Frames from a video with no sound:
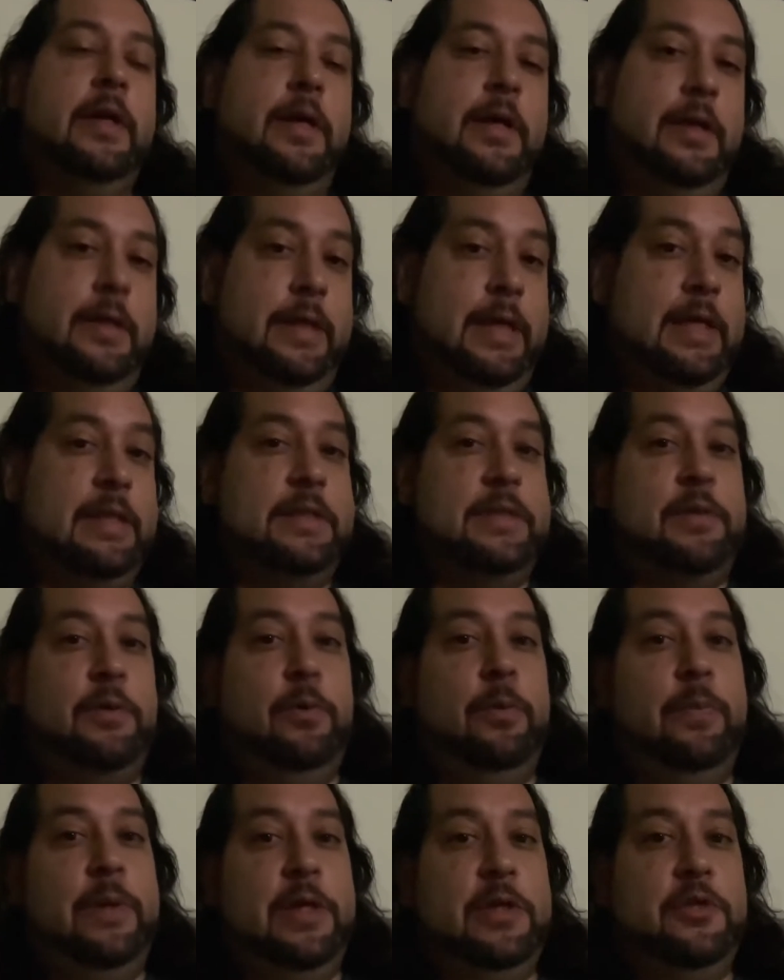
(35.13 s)
Yes, there
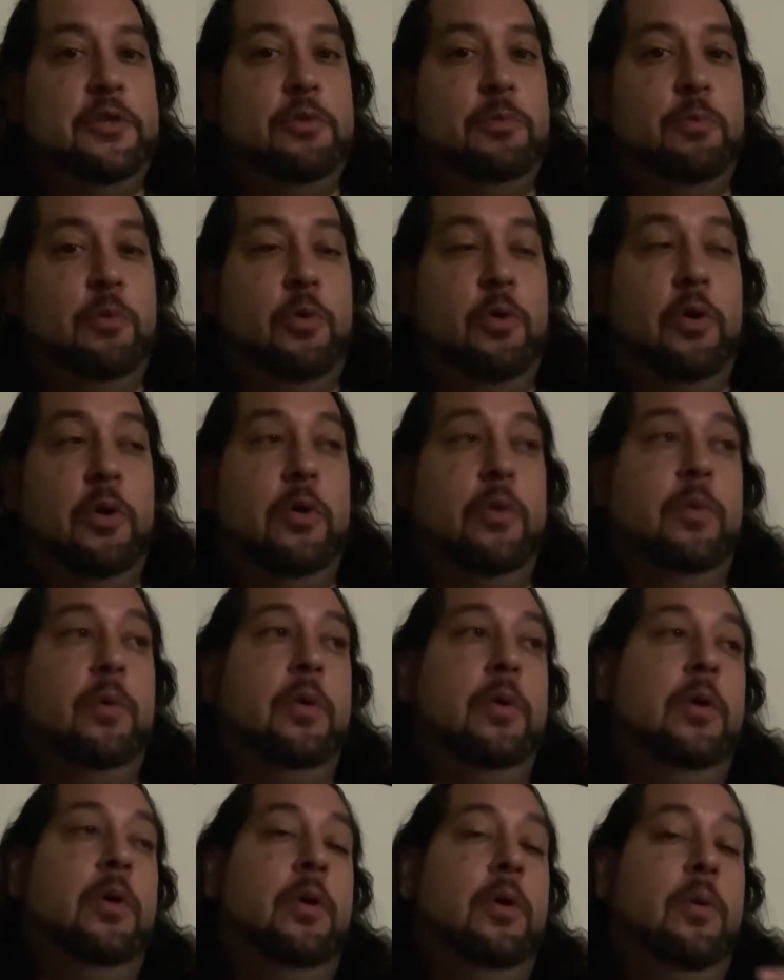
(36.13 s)
will be two more.
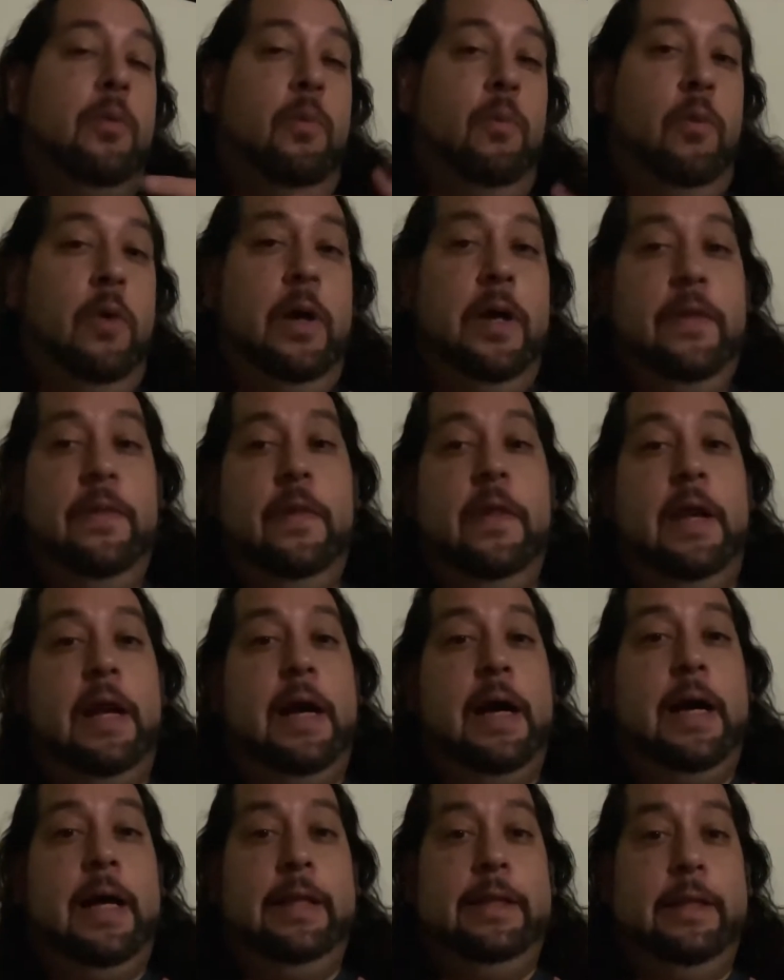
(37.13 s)
One that
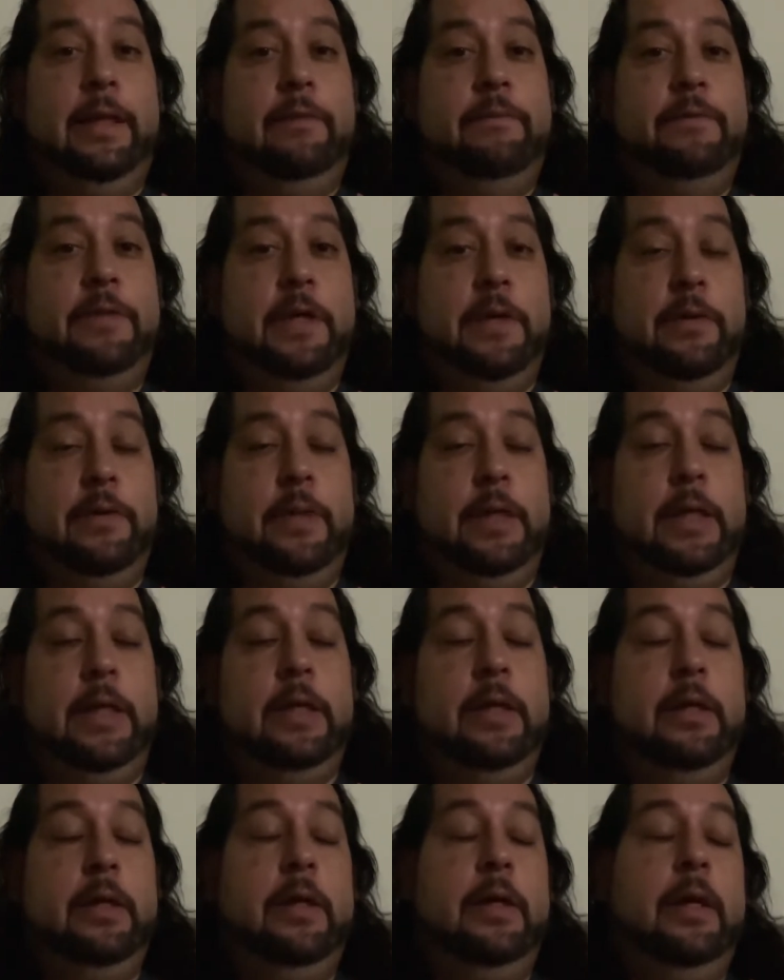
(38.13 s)
I love
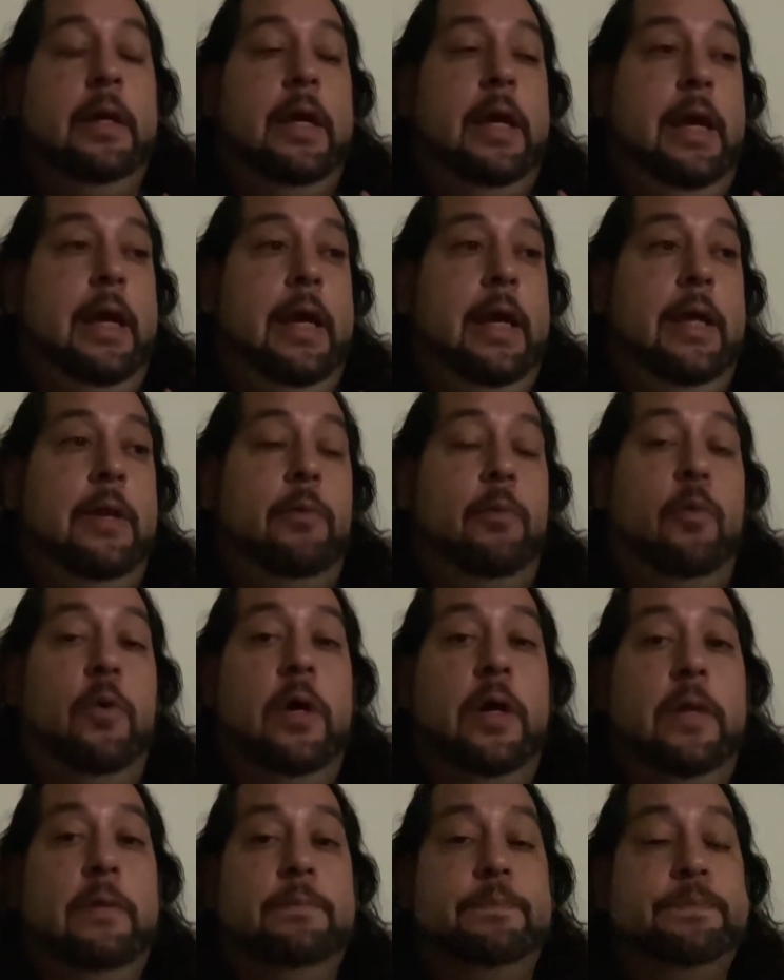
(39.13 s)
dearly and
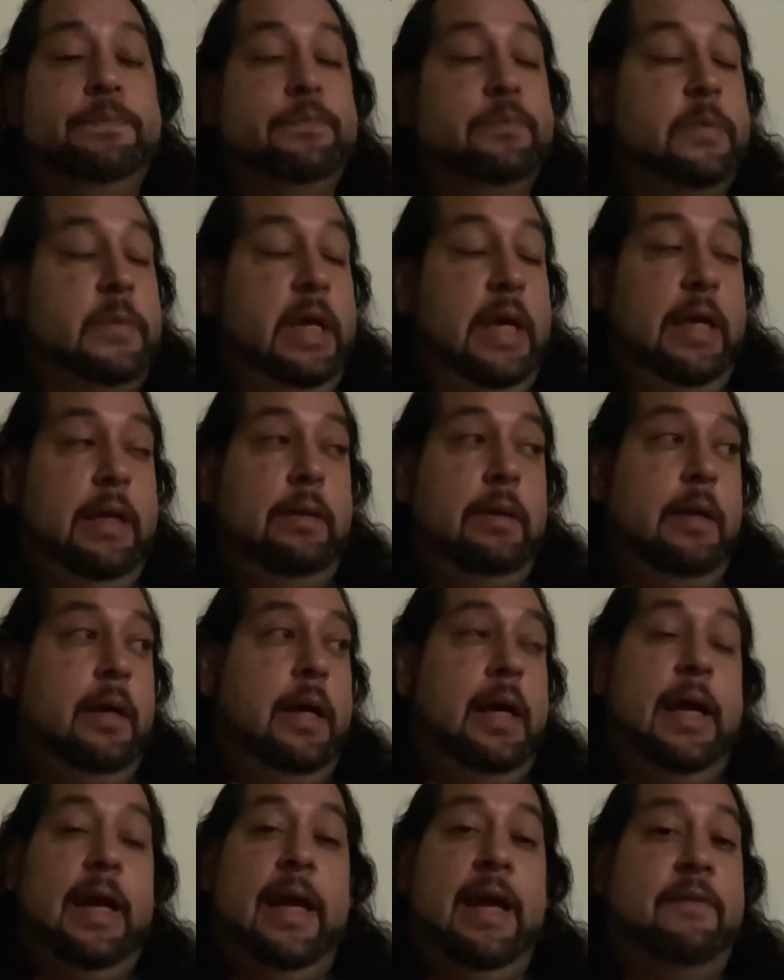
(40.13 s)
one that
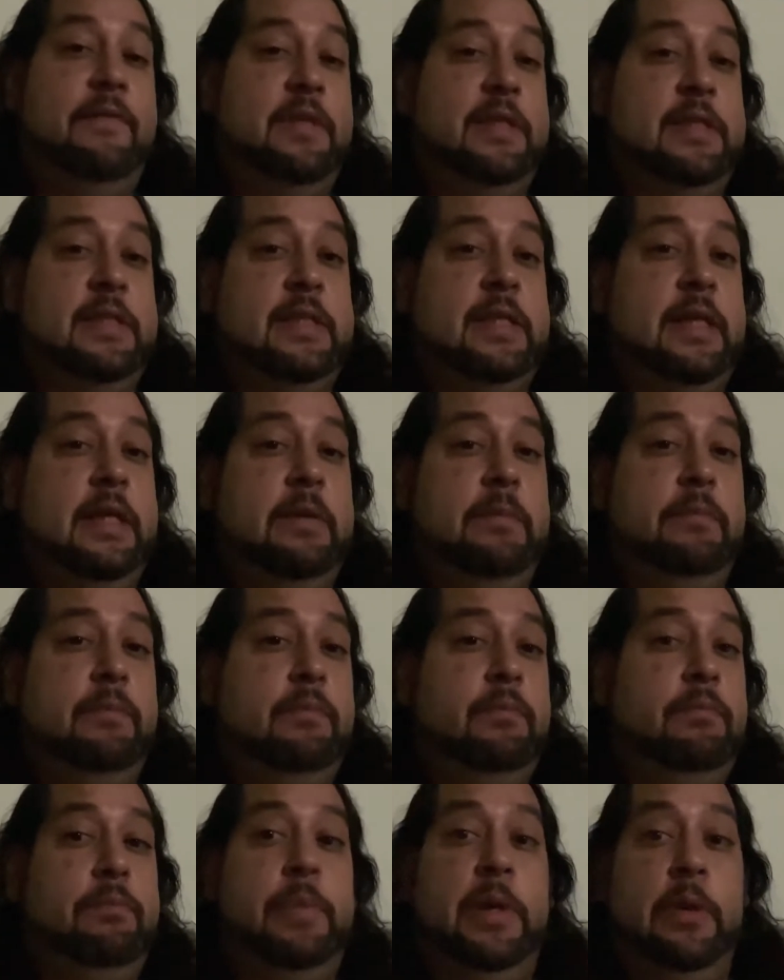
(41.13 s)
I haven't seen,
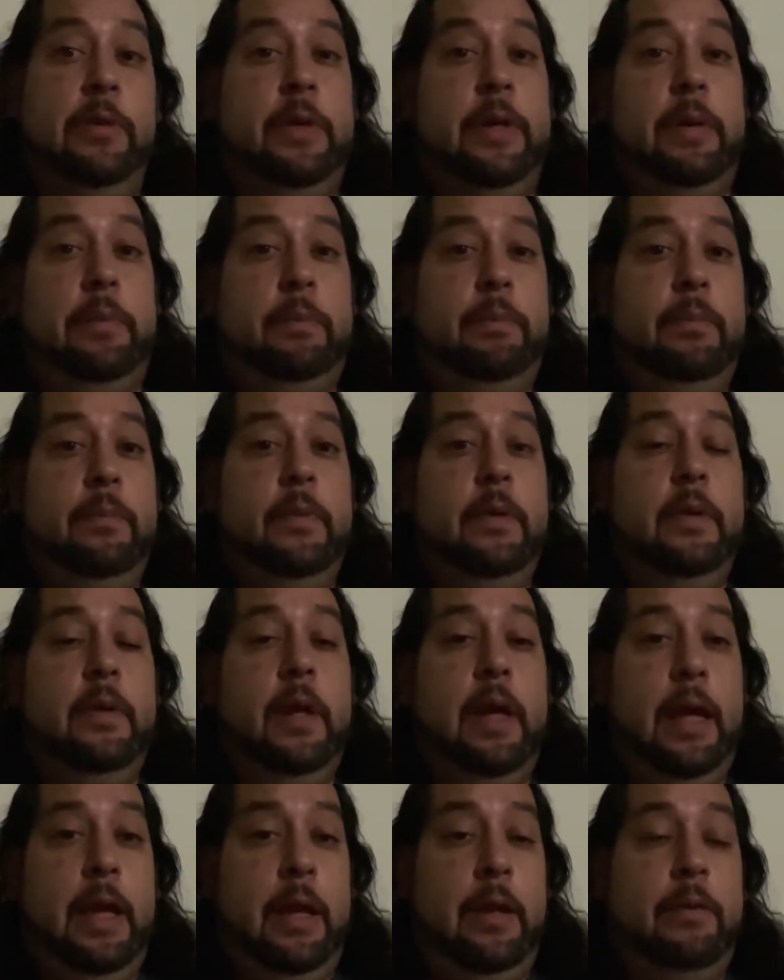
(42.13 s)
period.
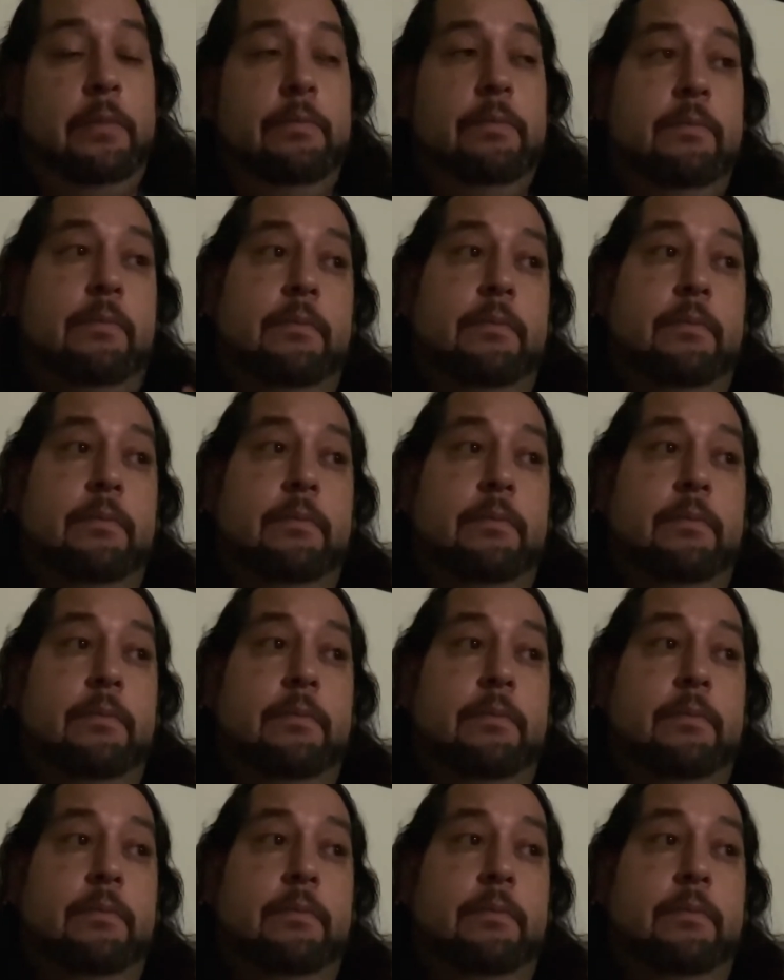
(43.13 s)
And